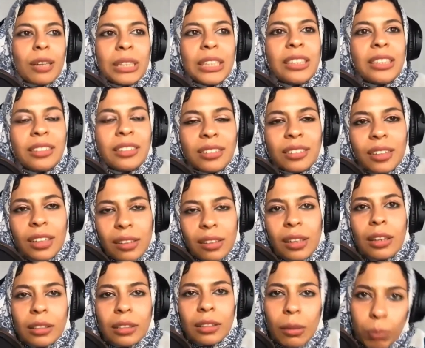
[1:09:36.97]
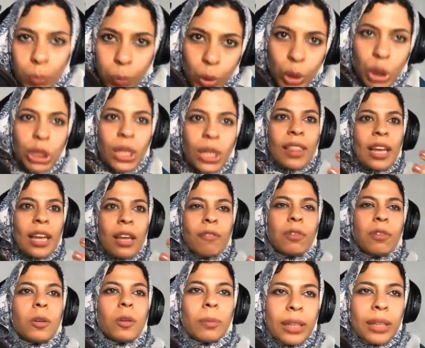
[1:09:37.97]
I mean, it's a little pushing the
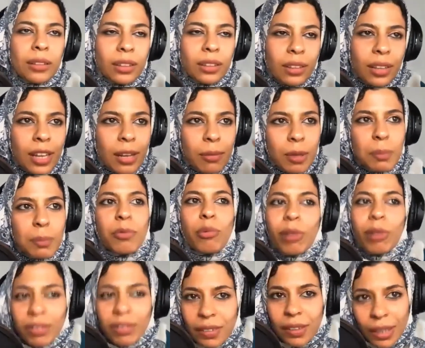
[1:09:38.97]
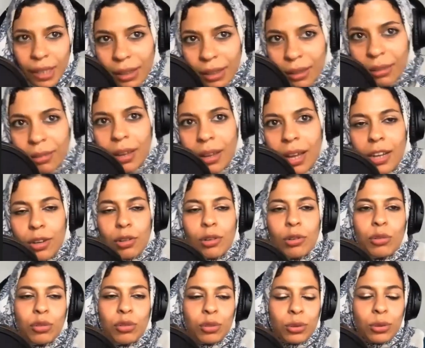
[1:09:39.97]
envelope and maybe risky. I
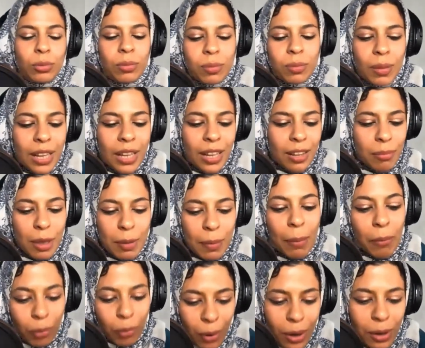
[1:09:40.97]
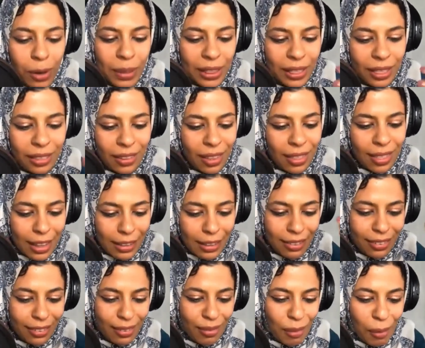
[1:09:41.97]
don't know if you, maybe I'm wrong, but
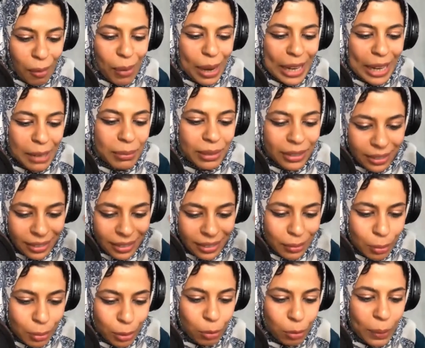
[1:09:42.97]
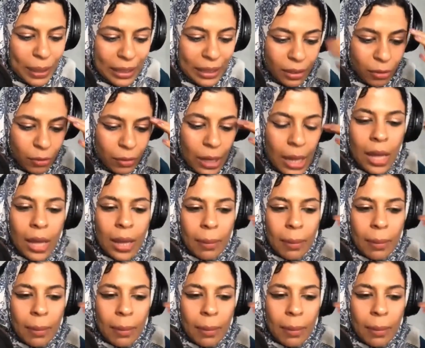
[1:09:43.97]
that's from my limited perspective.